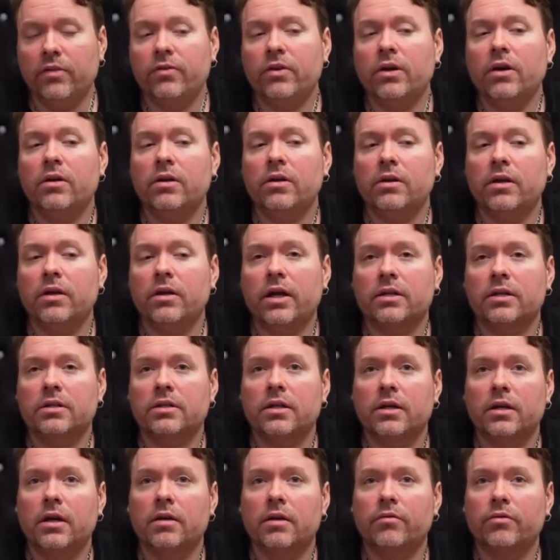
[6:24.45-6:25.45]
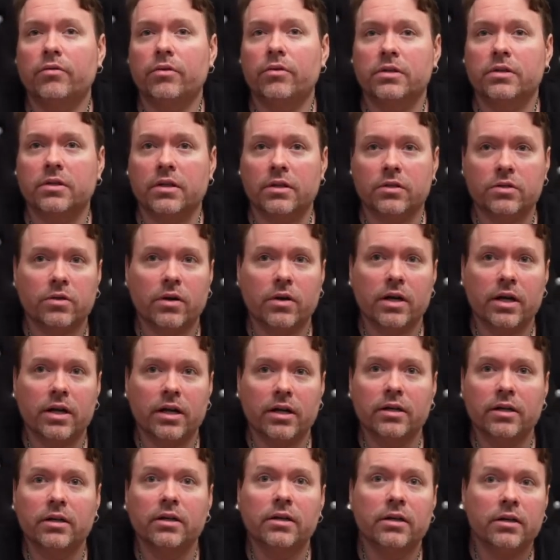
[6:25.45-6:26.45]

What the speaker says: you go to hex.com/trading,